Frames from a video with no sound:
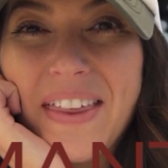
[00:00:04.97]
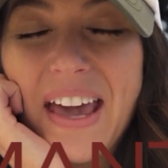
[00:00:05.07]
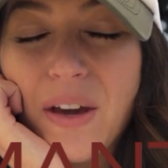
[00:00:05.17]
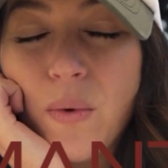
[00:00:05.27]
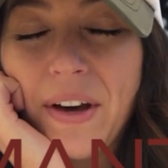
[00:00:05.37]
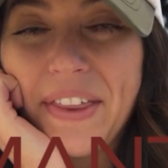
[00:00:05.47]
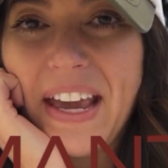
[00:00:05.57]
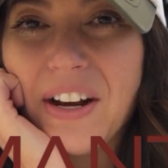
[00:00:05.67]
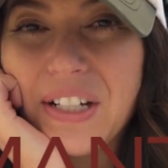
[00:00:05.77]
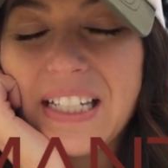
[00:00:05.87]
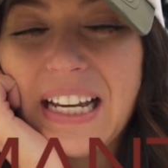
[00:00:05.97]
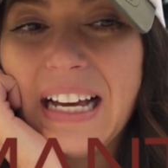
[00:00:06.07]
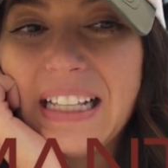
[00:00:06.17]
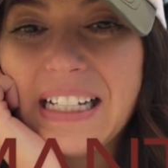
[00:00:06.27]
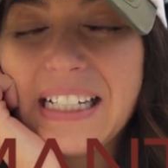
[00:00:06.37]
A Wealthy
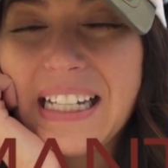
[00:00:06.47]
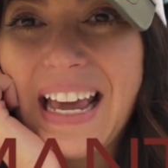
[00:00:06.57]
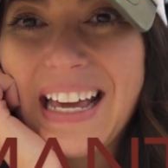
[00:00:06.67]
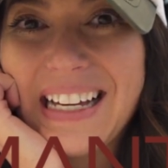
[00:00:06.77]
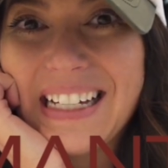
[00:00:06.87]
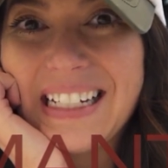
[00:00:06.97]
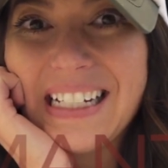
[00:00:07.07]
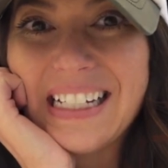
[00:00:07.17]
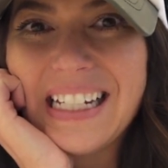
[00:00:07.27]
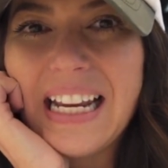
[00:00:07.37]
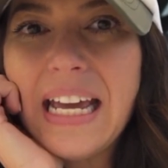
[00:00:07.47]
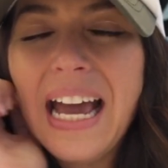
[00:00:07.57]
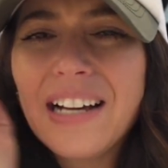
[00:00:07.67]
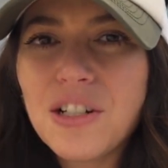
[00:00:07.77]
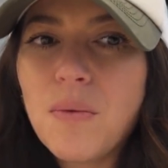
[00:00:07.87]
Hairstylist, and today
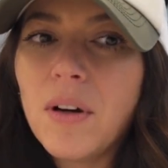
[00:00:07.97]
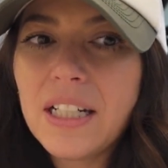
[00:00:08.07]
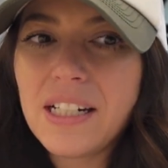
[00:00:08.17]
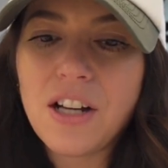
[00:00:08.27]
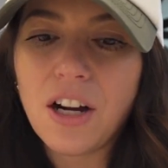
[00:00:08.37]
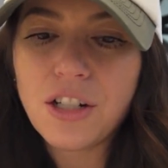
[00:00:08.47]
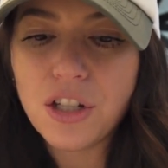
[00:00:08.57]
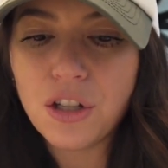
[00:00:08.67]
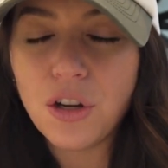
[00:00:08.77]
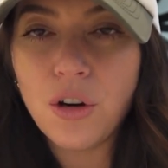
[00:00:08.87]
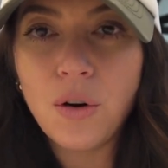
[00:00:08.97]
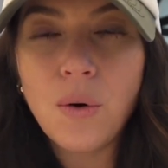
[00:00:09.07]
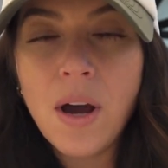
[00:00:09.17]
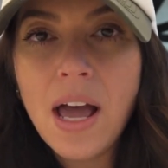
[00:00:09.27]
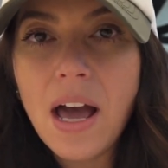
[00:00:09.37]
I actually wanted to talk to
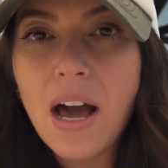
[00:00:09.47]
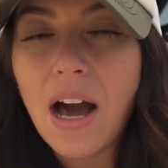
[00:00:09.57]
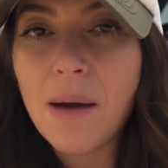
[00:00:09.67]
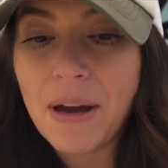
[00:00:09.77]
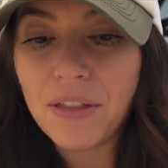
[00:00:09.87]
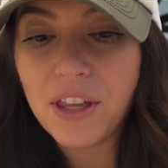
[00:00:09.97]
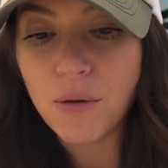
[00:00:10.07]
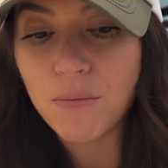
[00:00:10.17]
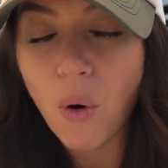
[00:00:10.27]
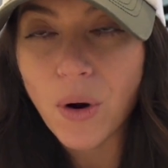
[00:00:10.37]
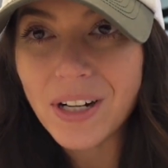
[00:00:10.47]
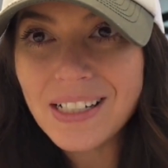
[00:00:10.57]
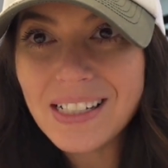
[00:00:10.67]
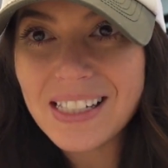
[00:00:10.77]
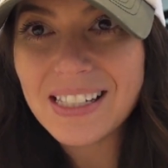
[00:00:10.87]
you about the
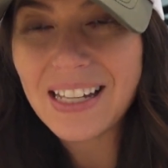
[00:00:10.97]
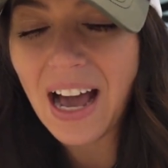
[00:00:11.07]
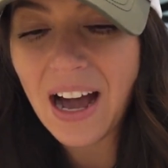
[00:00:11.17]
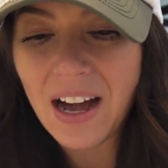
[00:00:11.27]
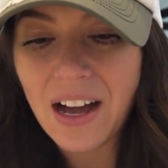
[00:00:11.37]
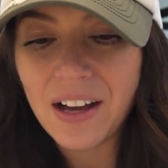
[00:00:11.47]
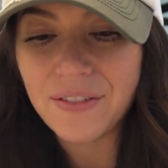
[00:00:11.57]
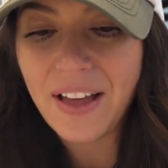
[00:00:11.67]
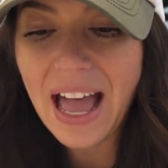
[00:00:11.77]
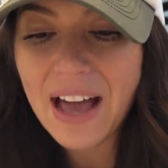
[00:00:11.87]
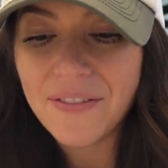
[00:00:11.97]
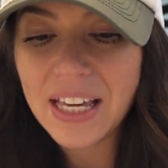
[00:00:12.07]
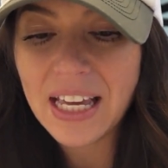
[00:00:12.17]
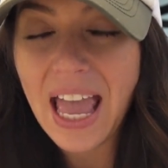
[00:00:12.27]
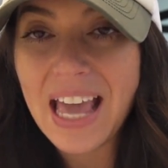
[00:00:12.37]
importance of
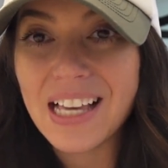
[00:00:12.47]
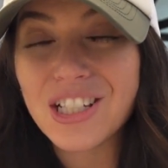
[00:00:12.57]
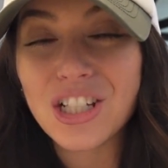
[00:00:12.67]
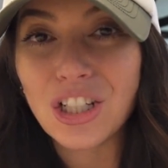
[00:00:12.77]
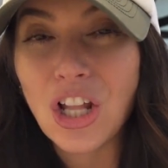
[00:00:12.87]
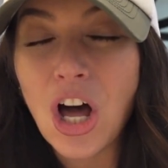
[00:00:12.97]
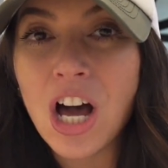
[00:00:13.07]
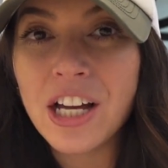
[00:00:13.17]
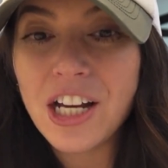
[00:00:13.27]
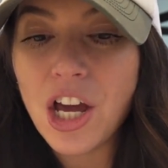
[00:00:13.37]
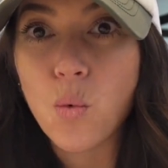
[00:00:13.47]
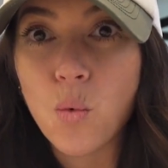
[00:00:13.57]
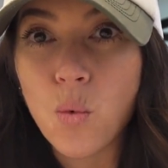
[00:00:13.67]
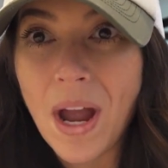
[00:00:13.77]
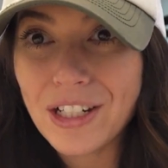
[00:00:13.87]
having a salon
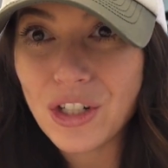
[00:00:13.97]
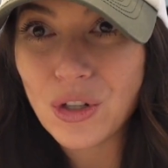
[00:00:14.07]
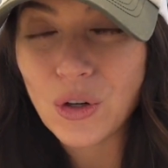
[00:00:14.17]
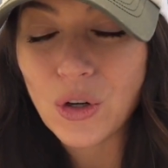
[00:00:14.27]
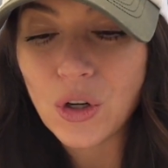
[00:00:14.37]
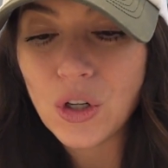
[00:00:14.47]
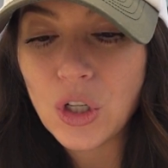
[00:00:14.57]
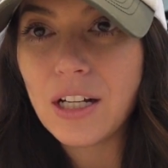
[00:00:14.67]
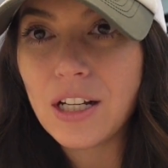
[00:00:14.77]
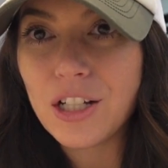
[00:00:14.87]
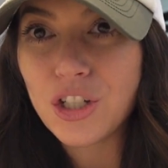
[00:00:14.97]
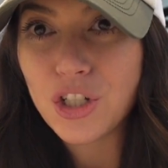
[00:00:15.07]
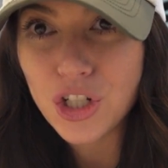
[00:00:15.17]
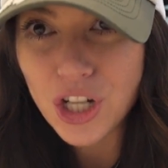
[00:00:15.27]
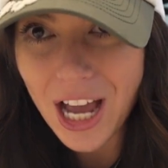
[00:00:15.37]
rental
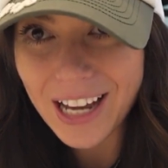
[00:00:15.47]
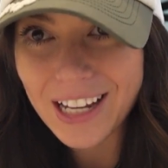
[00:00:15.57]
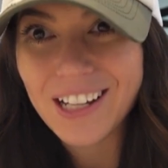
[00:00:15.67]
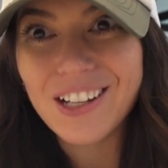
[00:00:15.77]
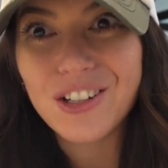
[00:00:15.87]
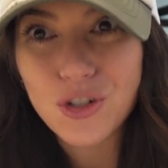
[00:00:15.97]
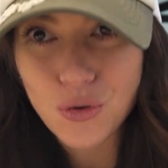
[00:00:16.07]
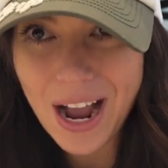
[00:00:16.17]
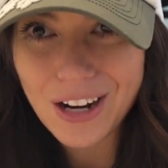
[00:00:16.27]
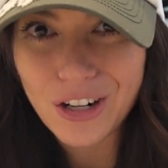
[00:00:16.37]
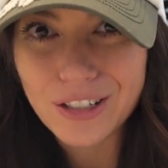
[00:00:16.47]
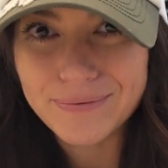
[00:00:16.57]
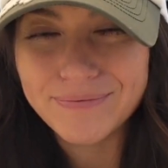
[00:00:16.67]
check tracker.